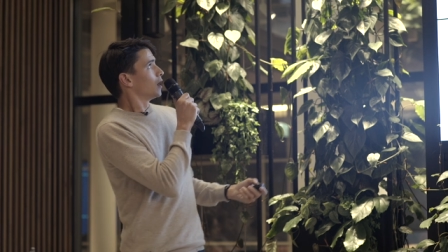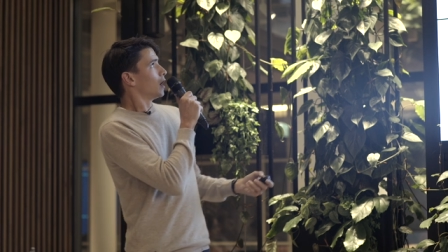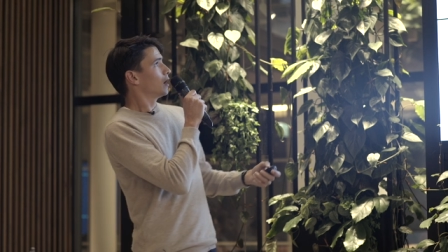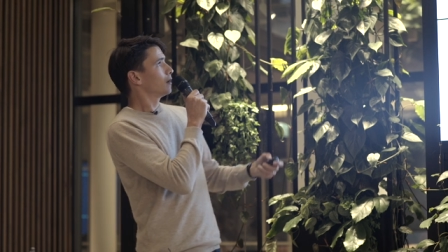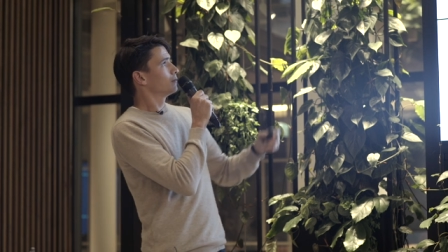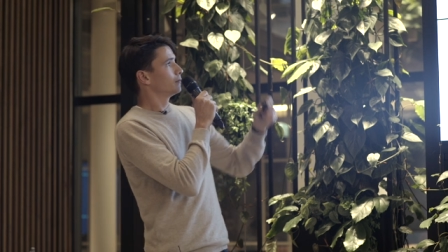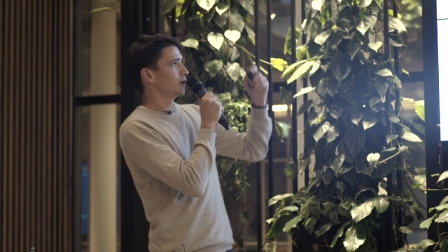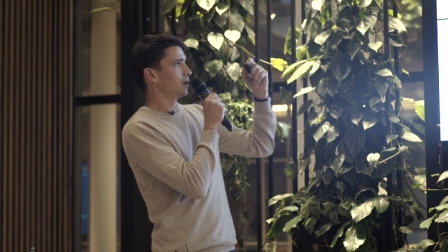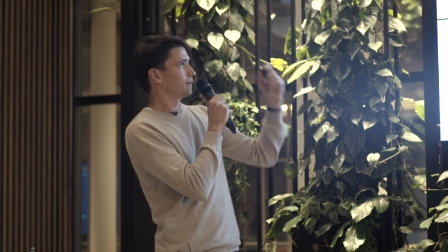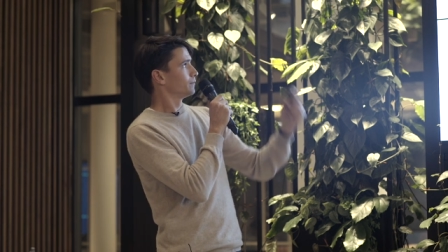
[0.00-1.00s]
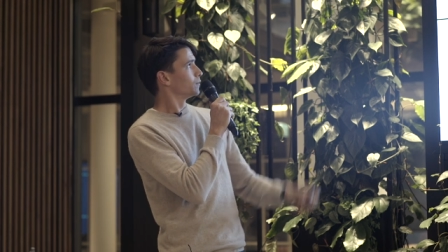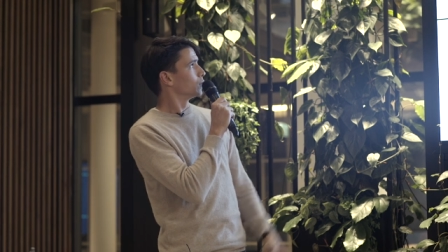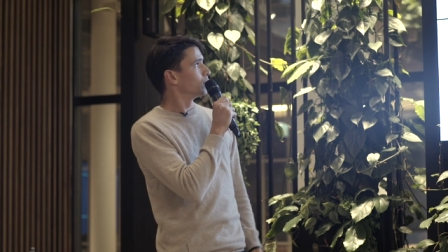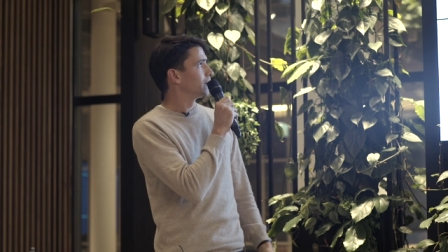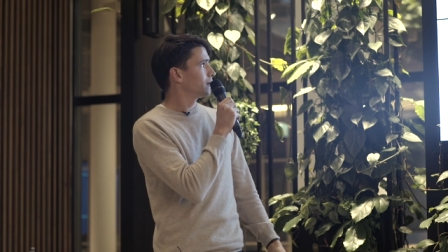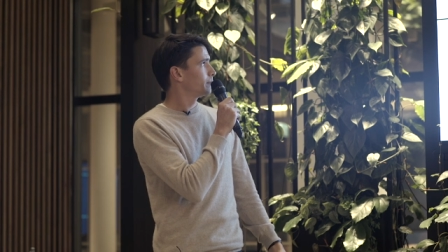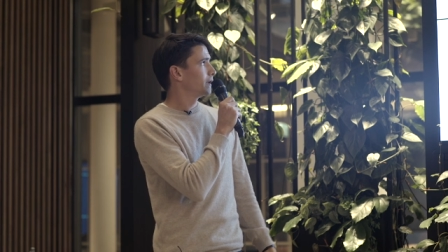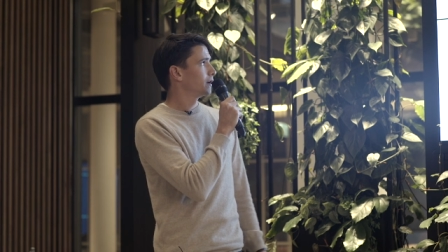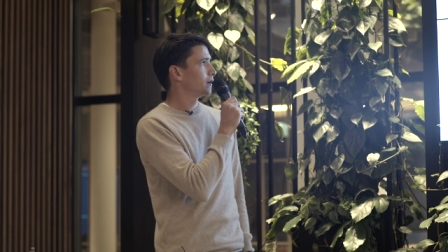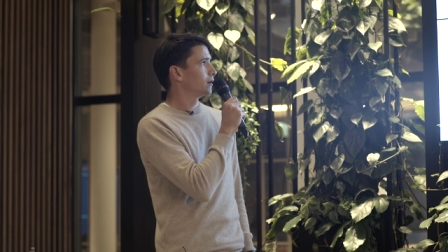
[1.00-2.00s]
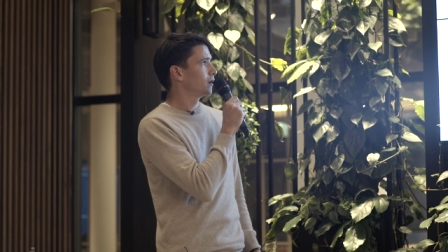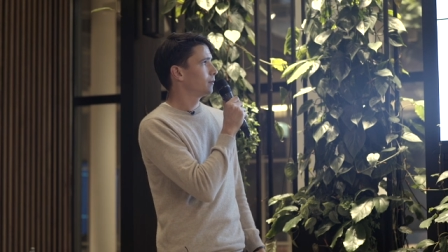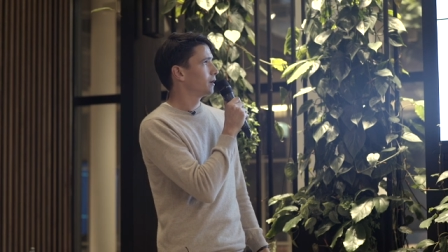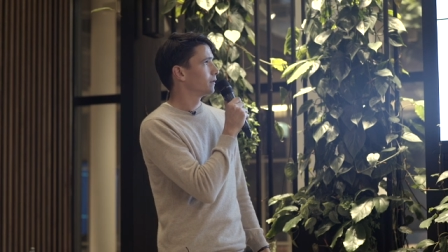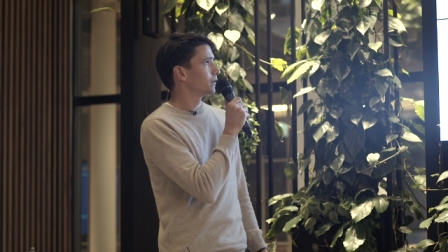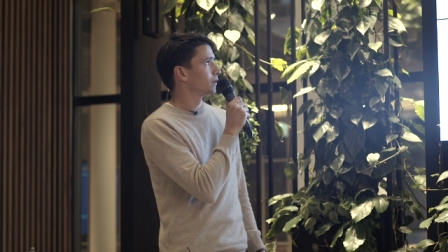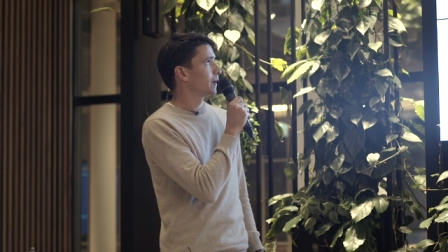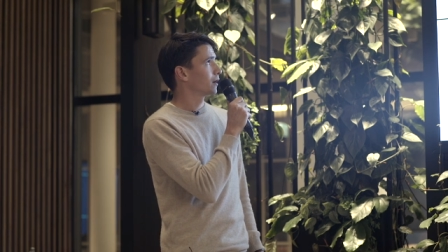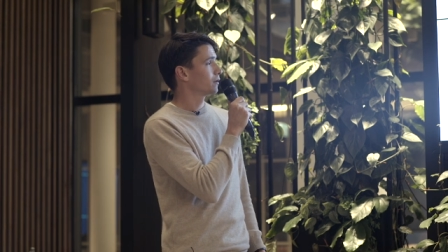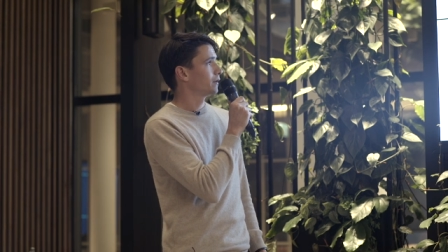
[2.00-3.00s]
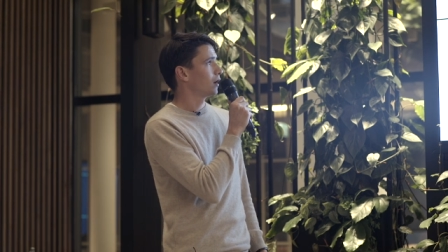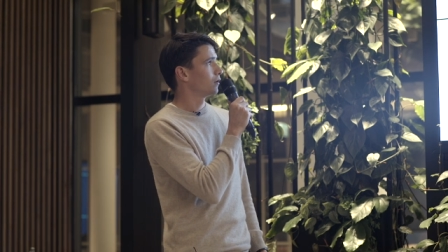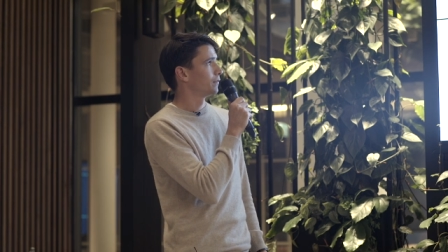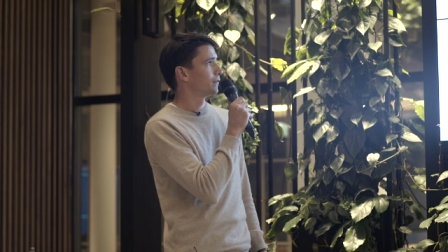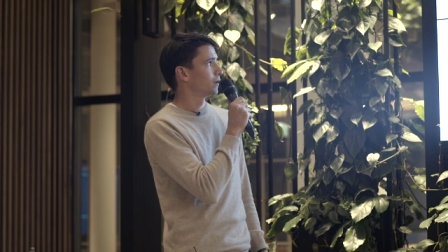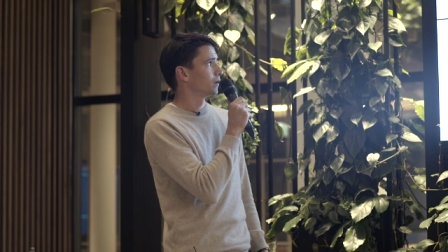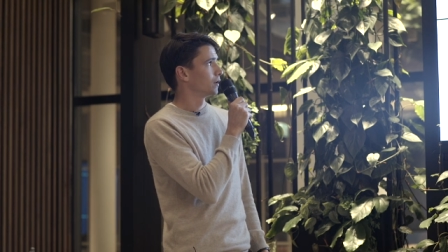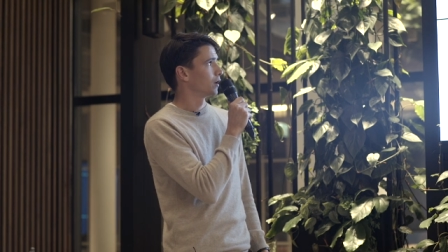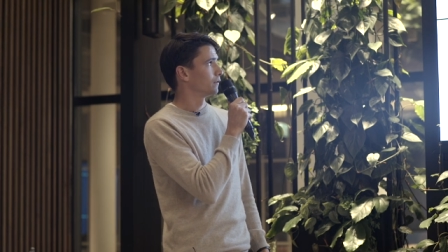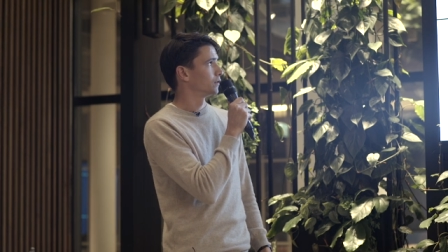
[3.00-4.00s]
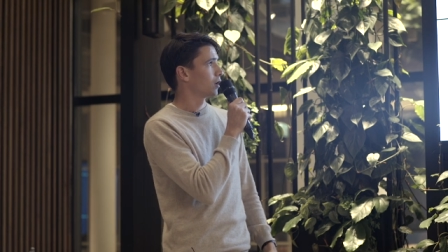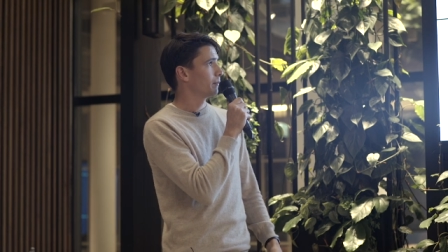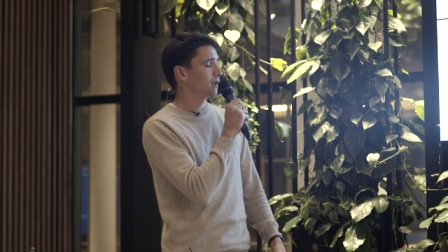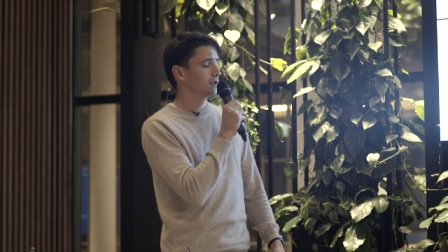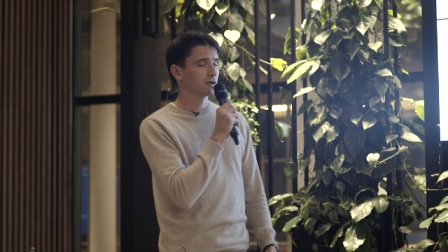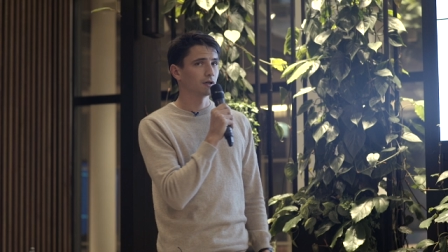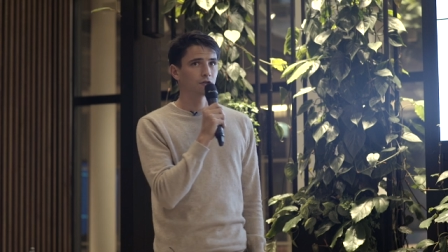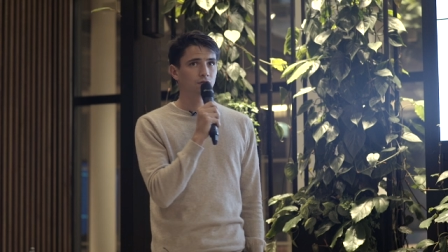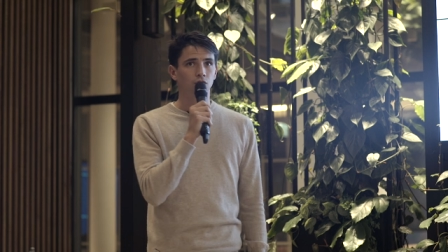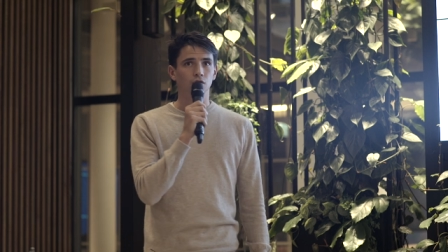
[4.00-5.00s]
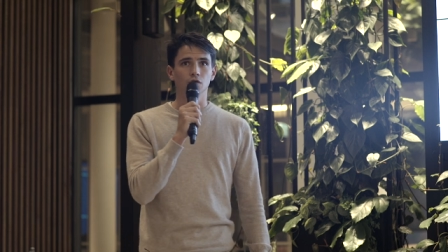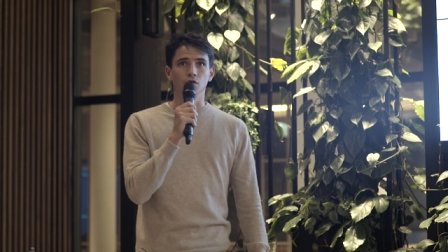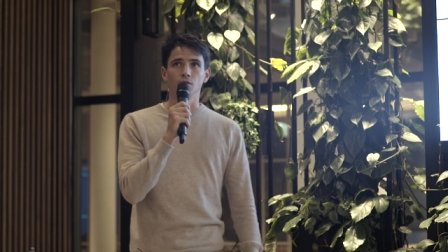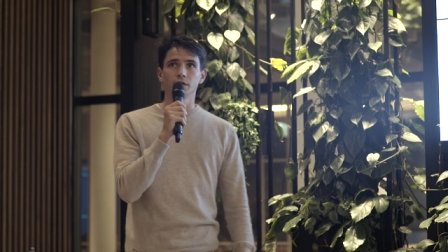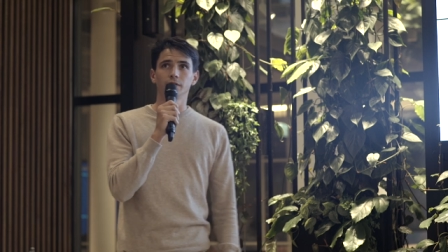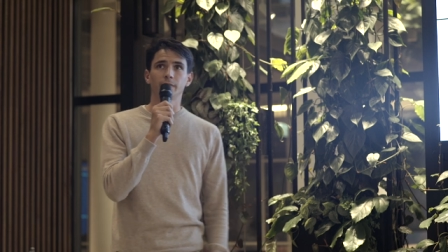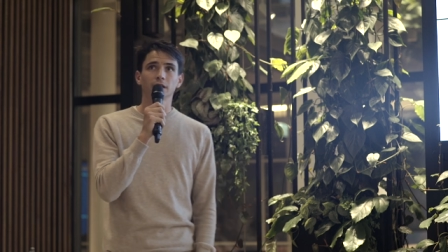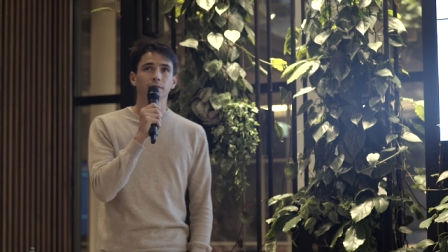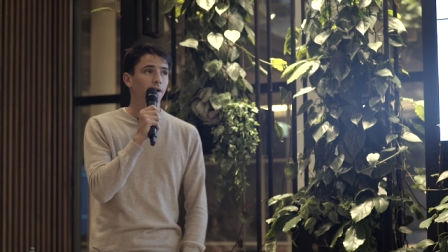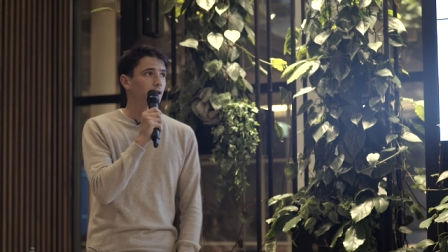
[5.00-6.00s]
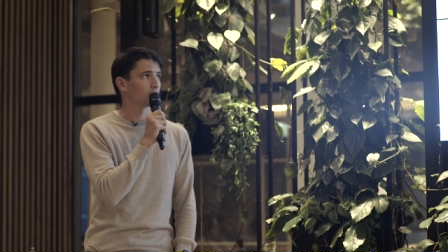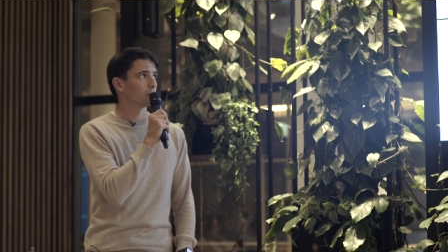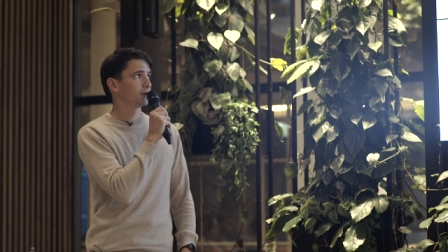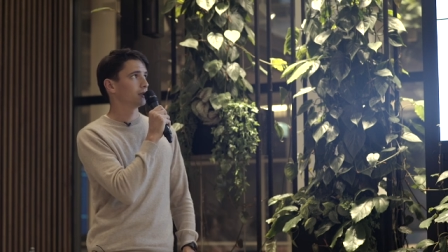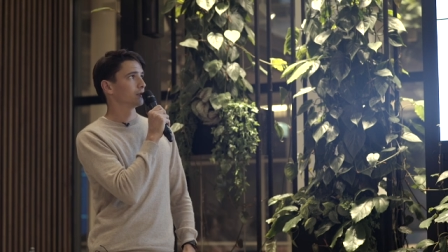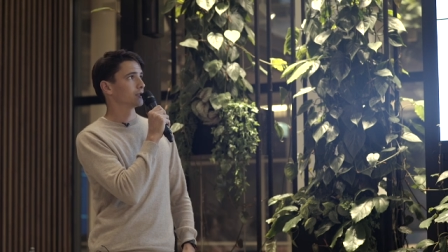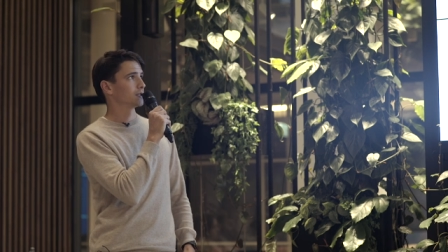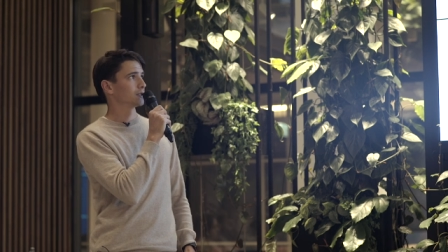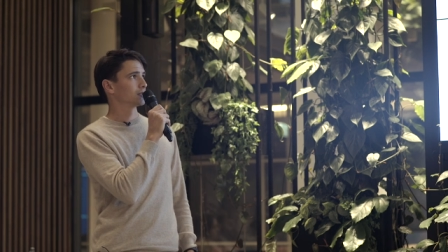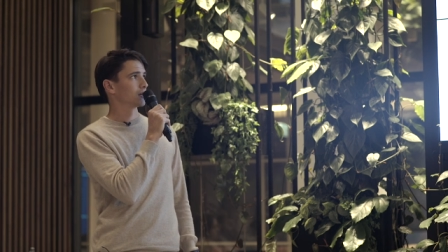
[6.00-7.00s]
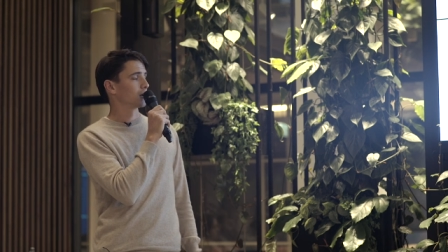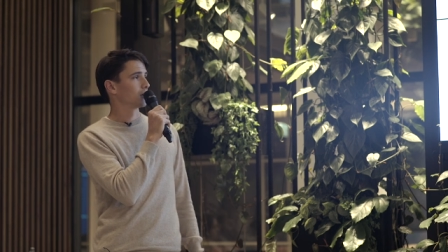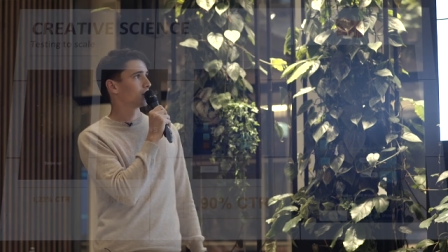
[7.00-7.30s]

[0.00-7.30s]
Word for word: A um, little bit, uh, little bit of uh, background now of, uh, of the company. So we are backed by a company which is uh,